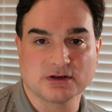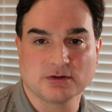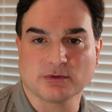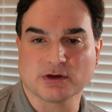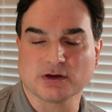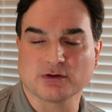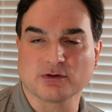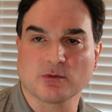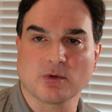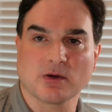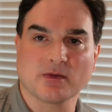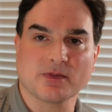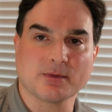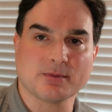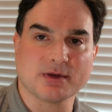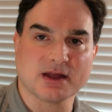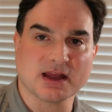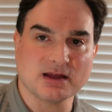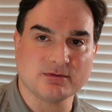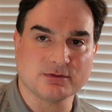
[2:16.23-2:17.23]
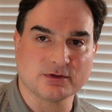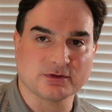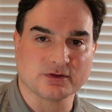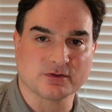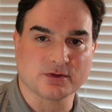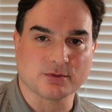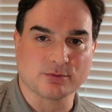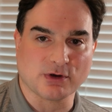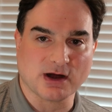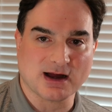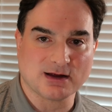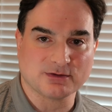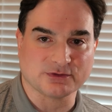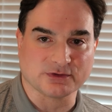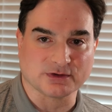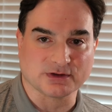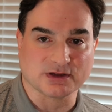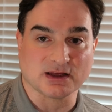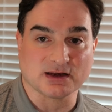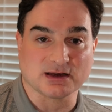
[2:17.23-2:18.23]
when you don't want the behaviors of the
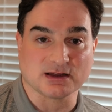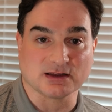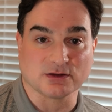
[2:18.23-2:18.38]
browser getting in the